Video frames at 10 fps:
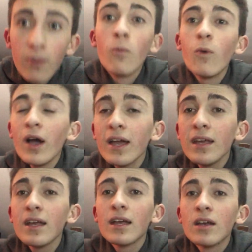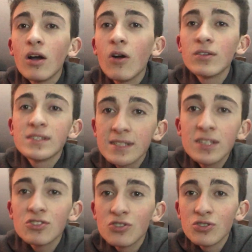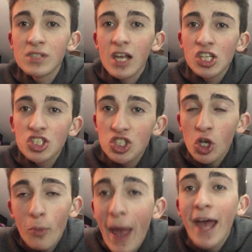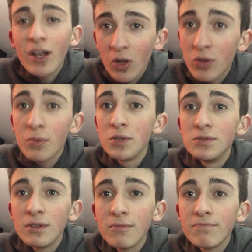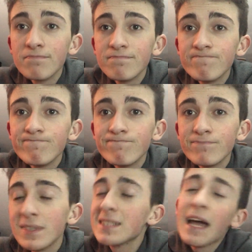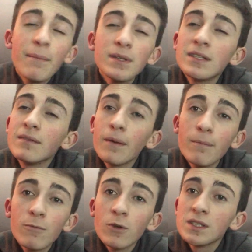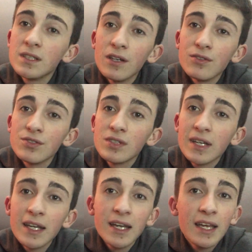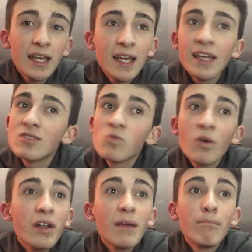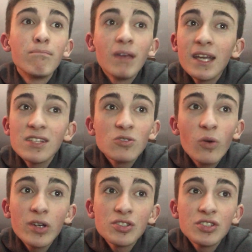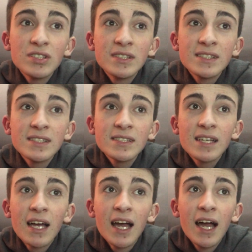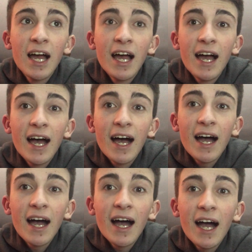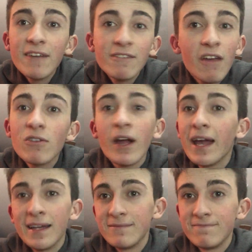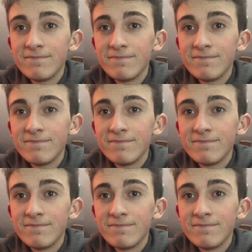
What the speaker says: Why are the Sixers so bad on the road? This happened in recent years. It's one of the biggest questions I've ever had.